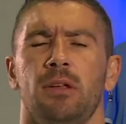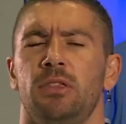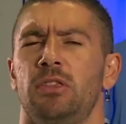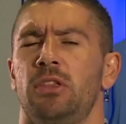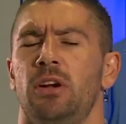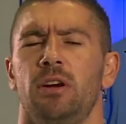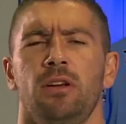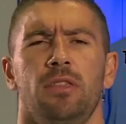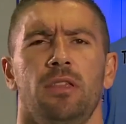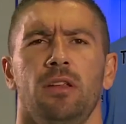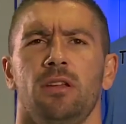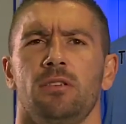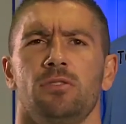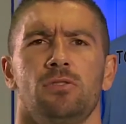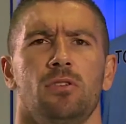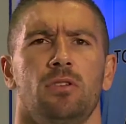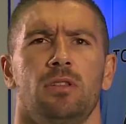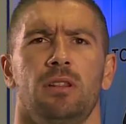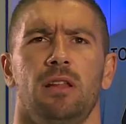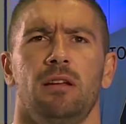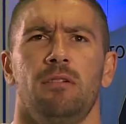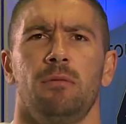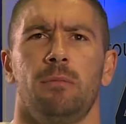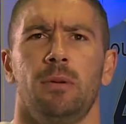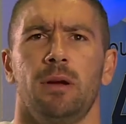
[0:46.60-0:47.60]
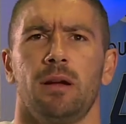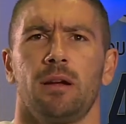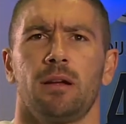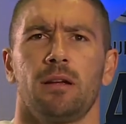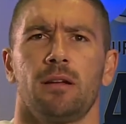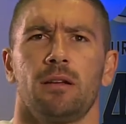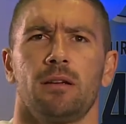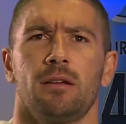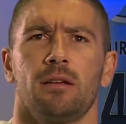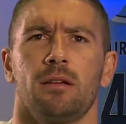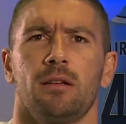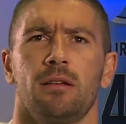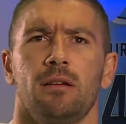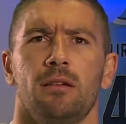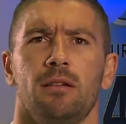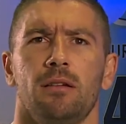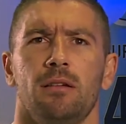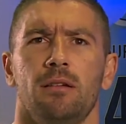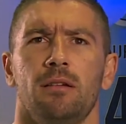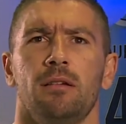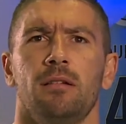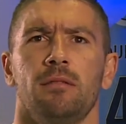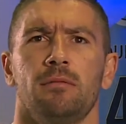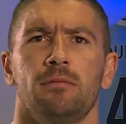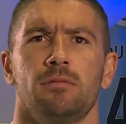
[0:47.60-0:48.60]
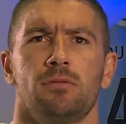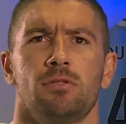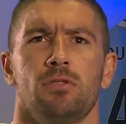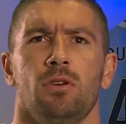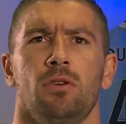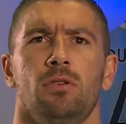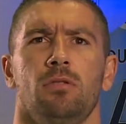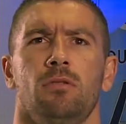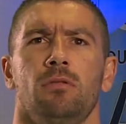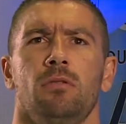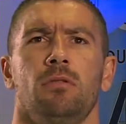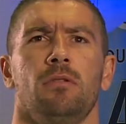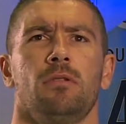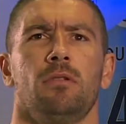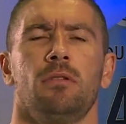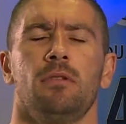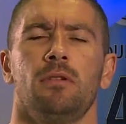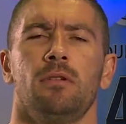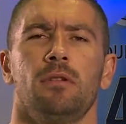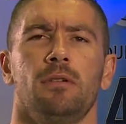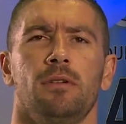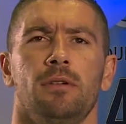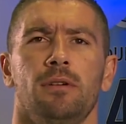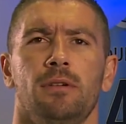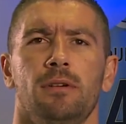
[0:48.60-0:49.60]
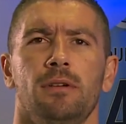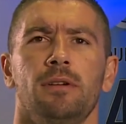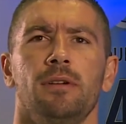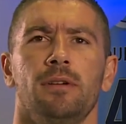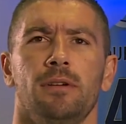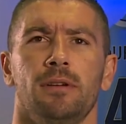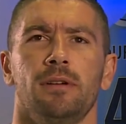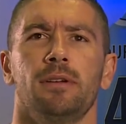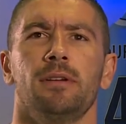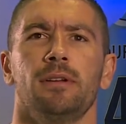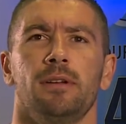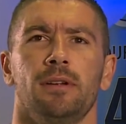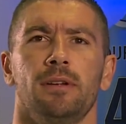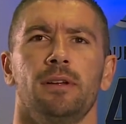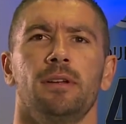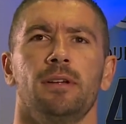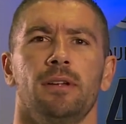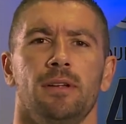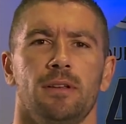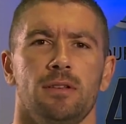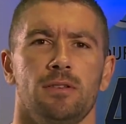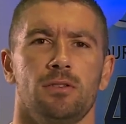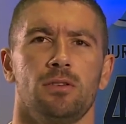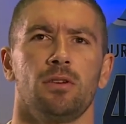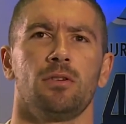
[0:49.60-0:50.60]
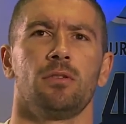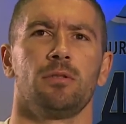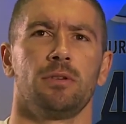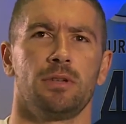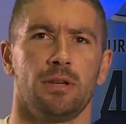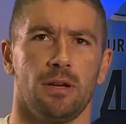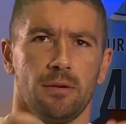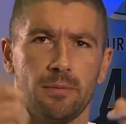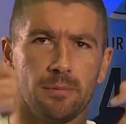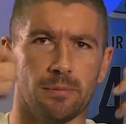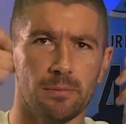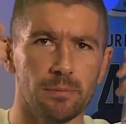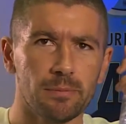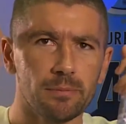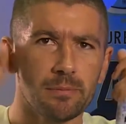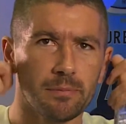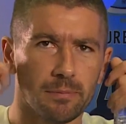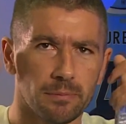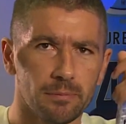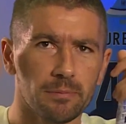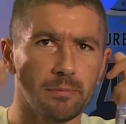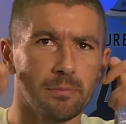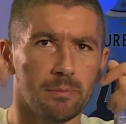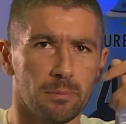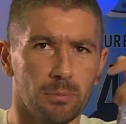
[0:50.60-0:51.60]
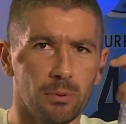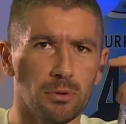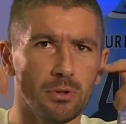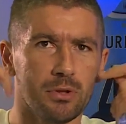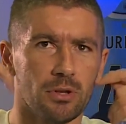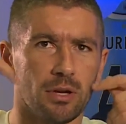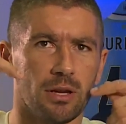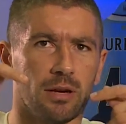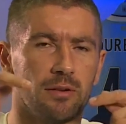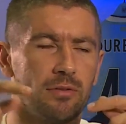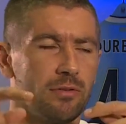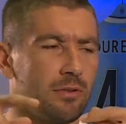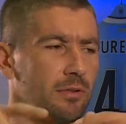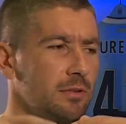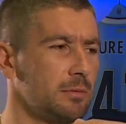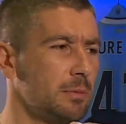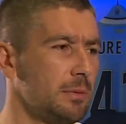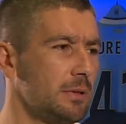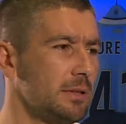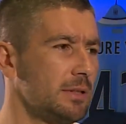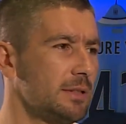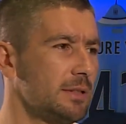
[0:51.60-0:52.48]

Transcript: 13 is not left back. So. So done. Put your iPhone.